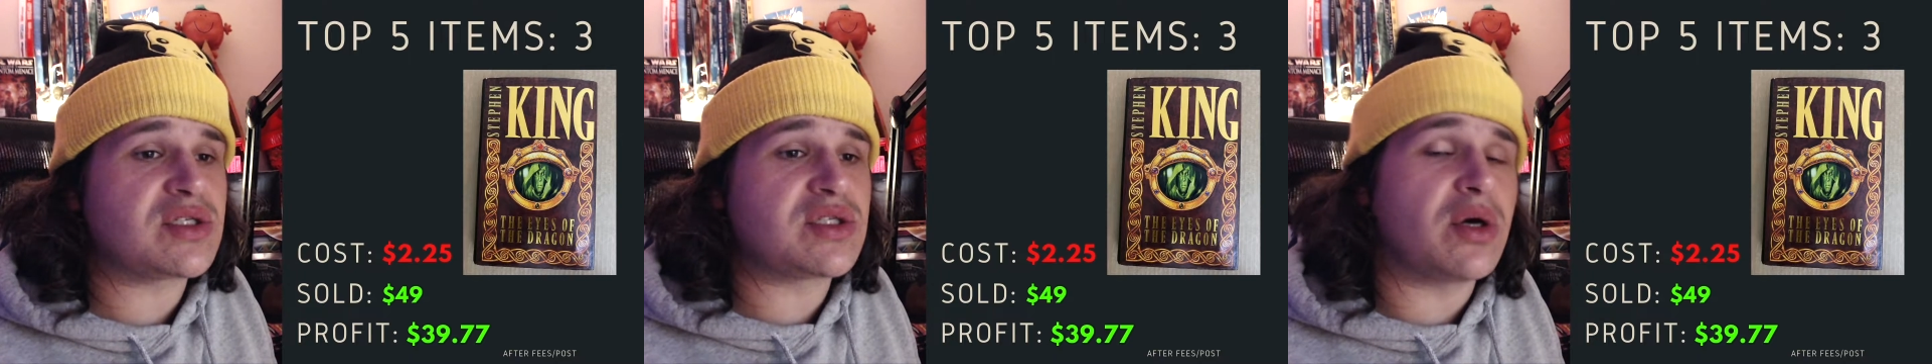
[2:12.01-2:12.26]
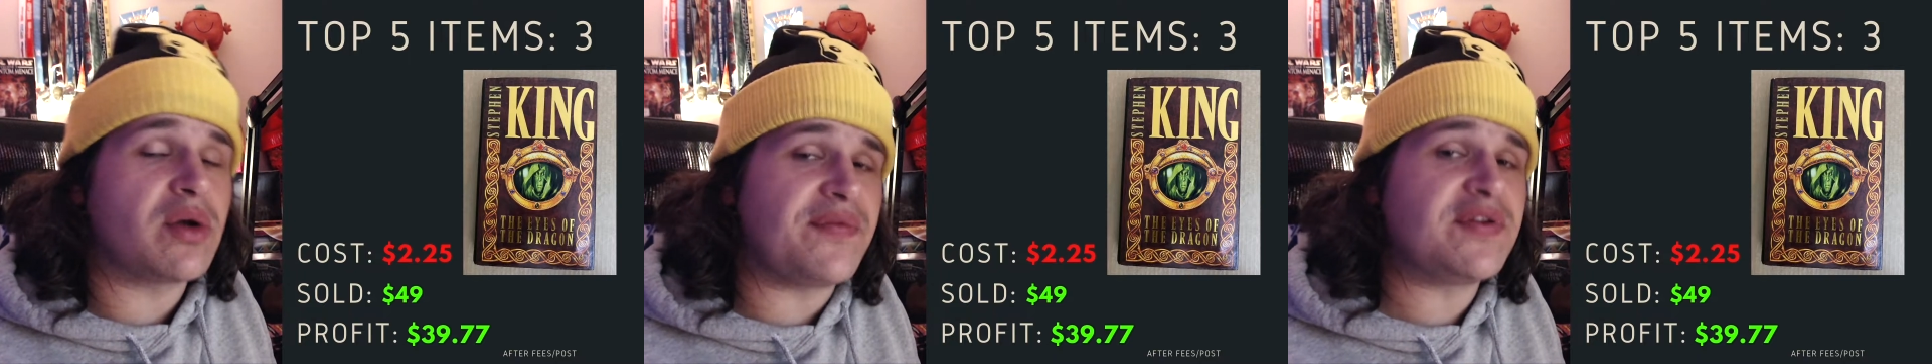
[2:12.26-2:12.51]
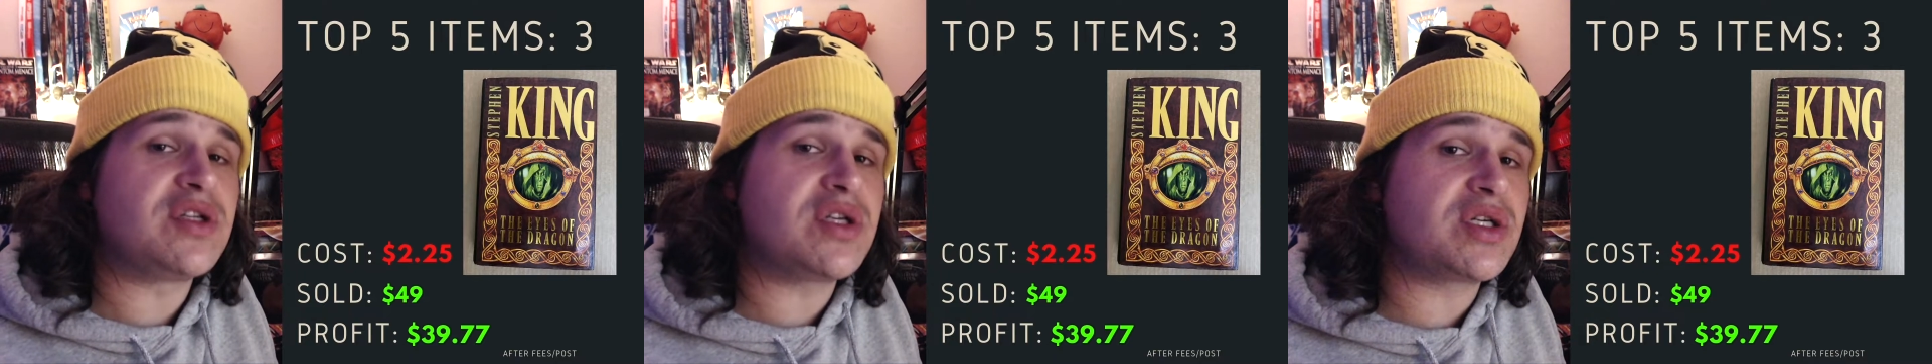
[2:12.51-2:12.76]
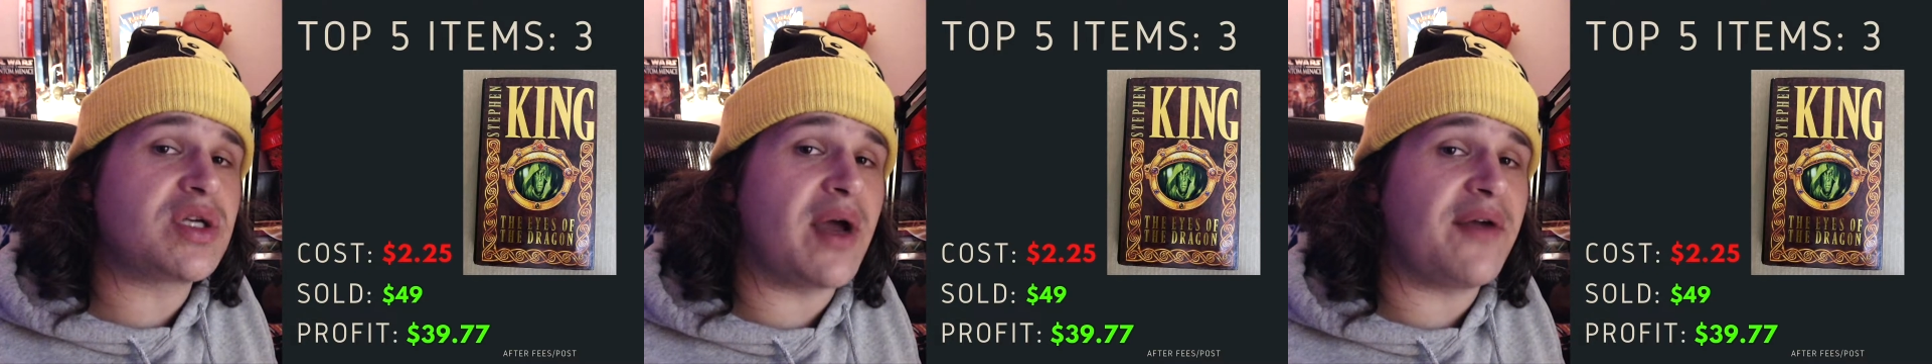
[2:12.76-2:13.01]
sold it for just
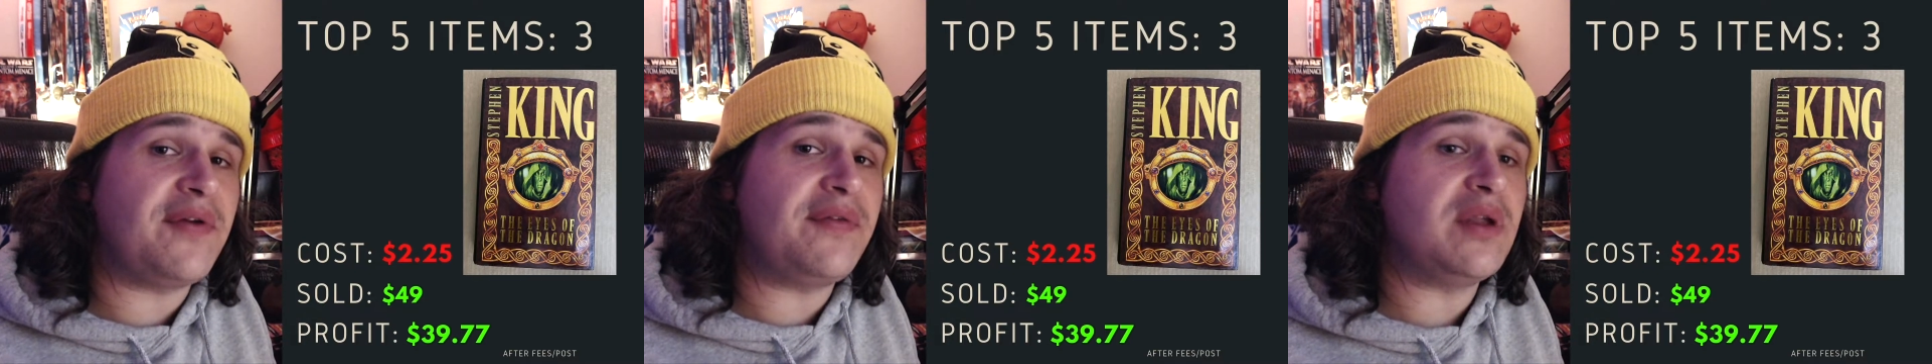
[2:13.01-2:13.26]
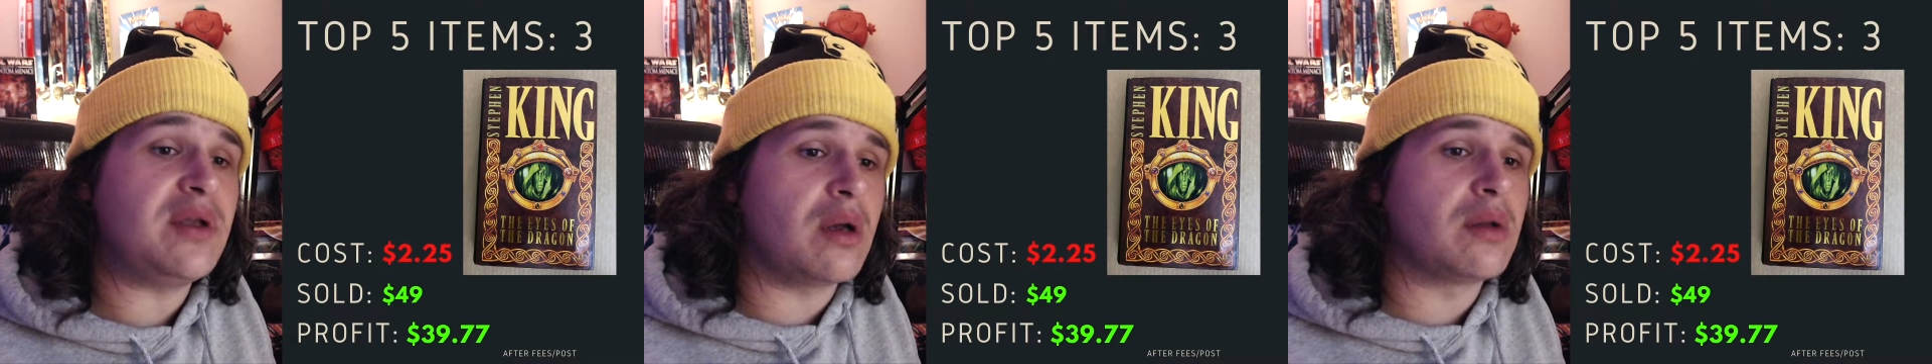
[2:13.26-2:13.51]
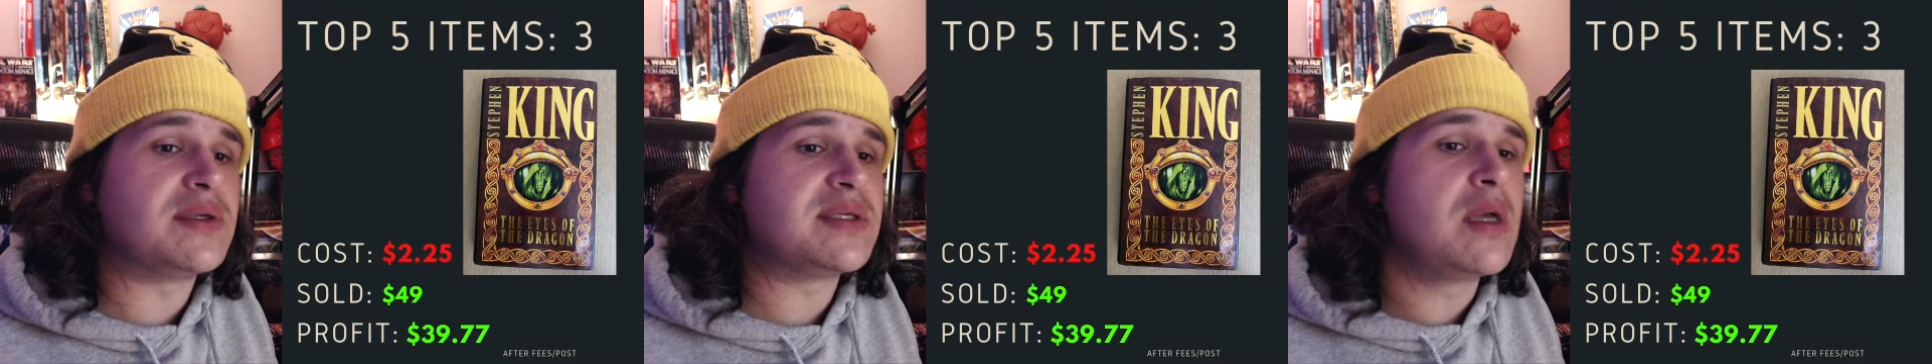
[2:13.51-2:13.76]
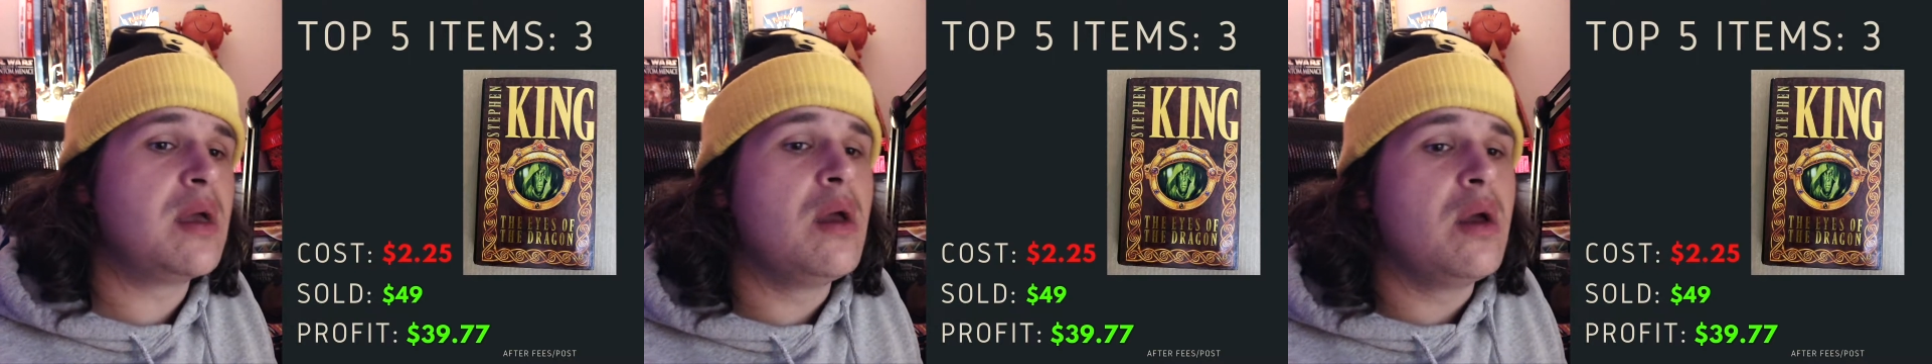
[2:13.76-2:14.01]
shy of $50
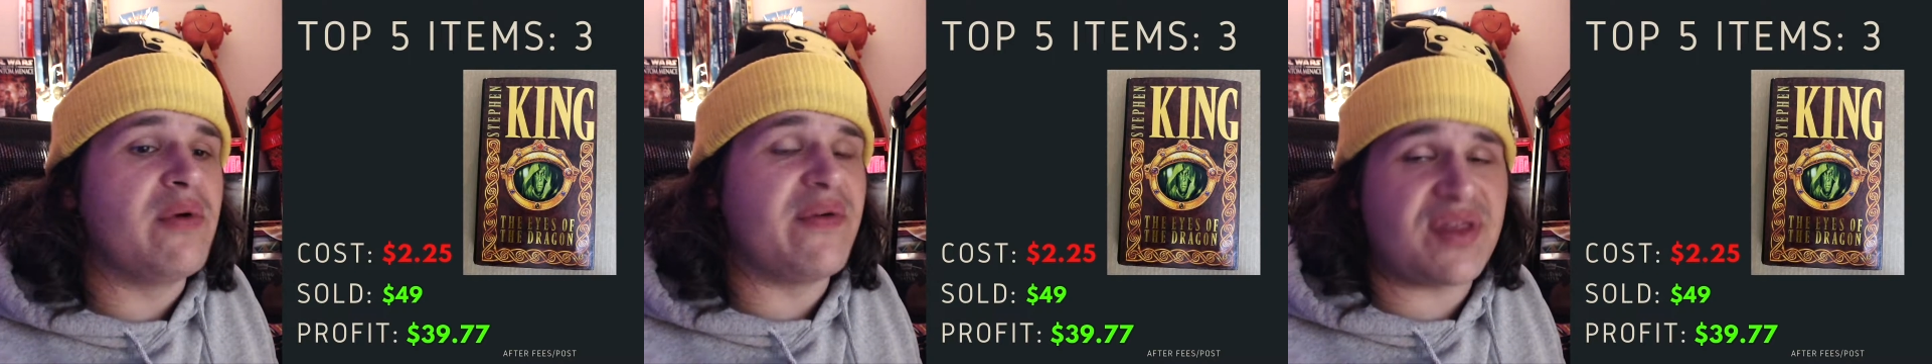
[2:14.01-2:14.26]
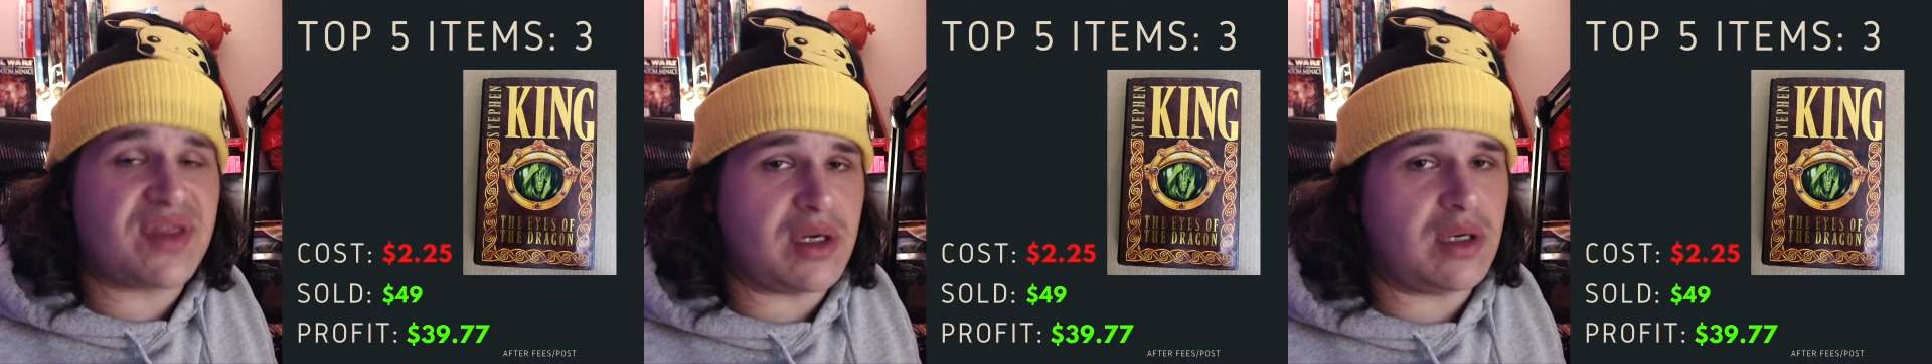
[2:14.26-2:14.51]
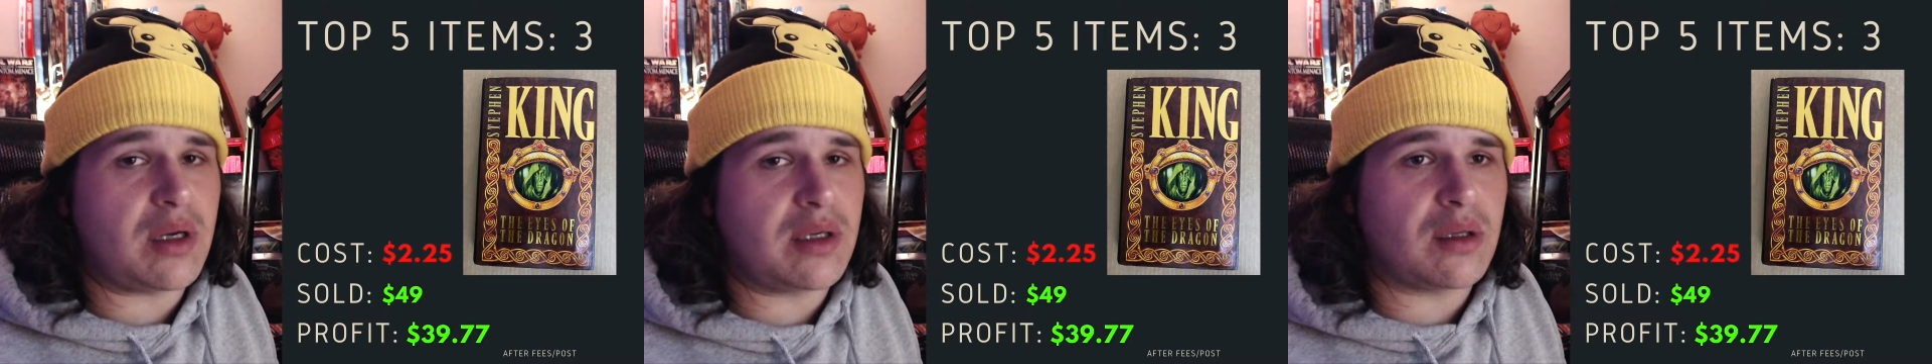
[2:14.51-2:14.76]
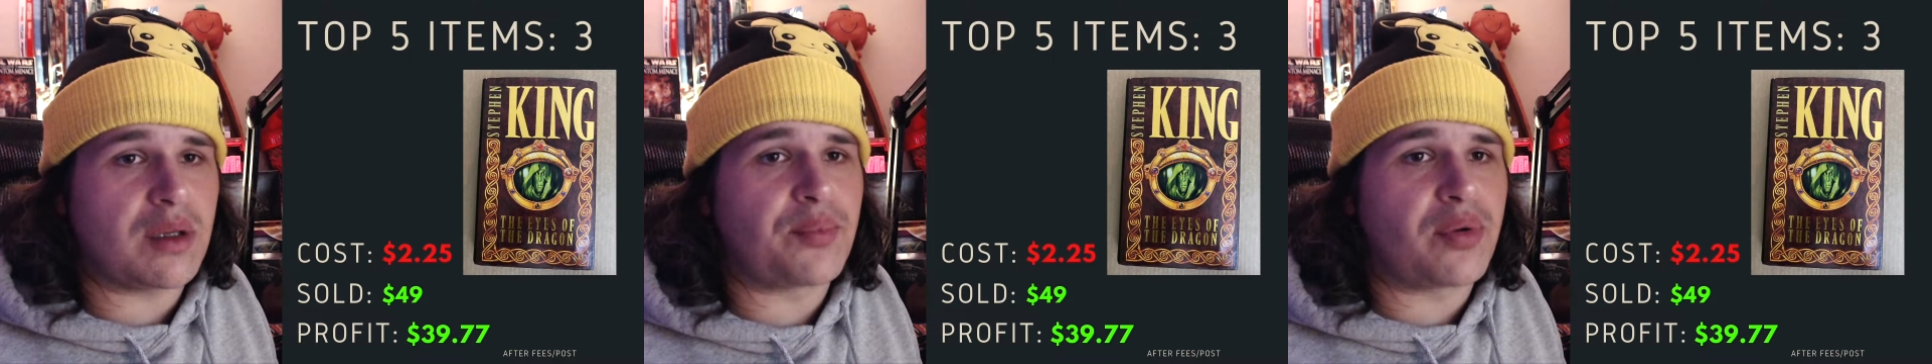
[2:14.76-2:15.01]
with a
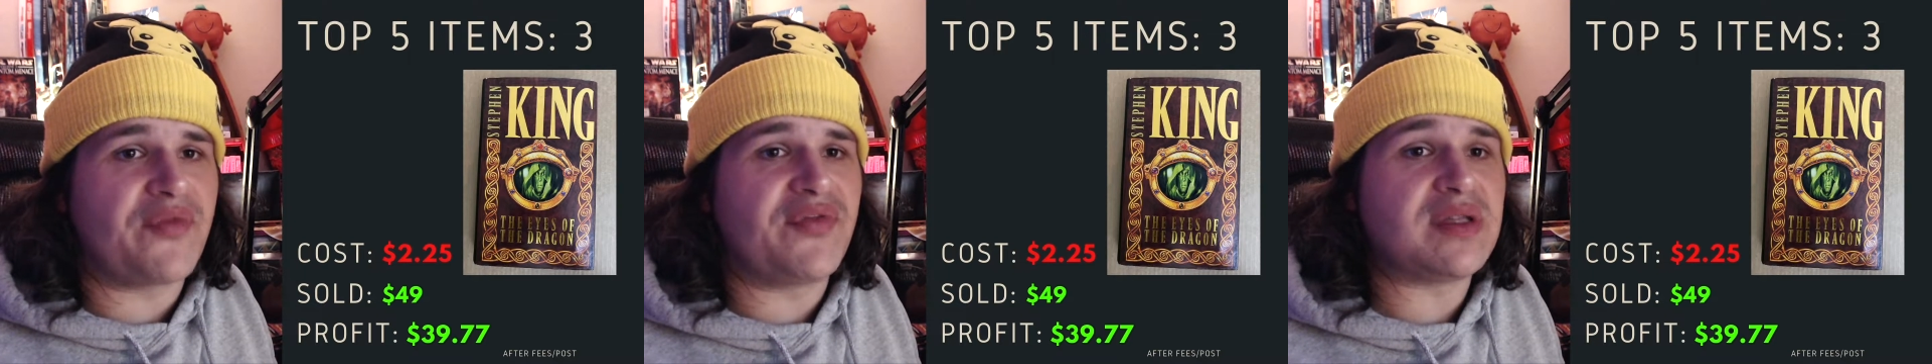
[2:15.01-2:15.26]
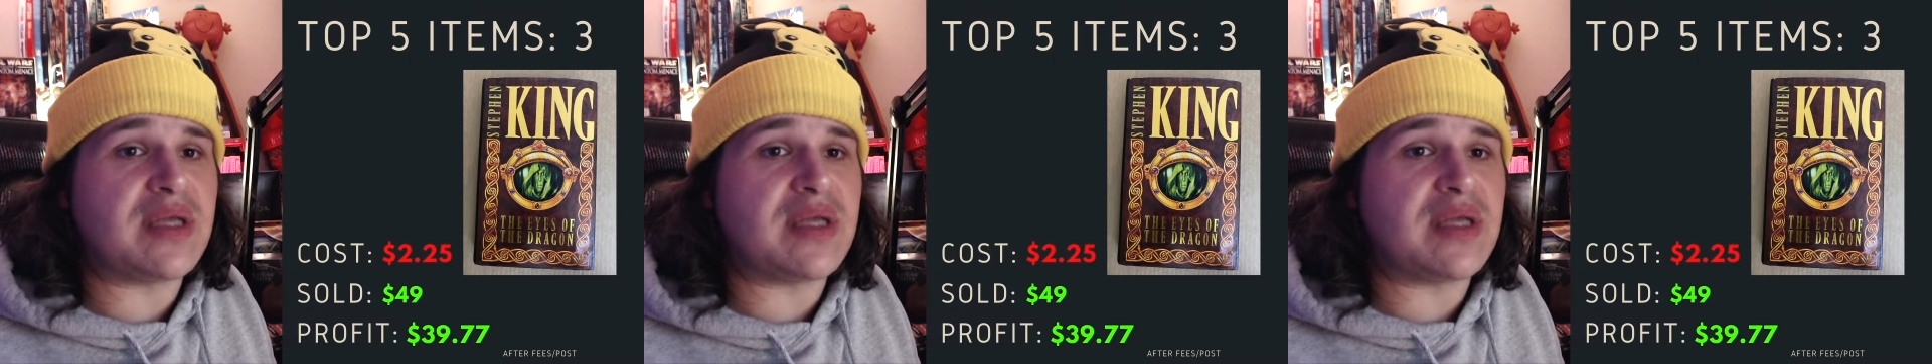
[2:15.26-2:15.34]
$39 profit.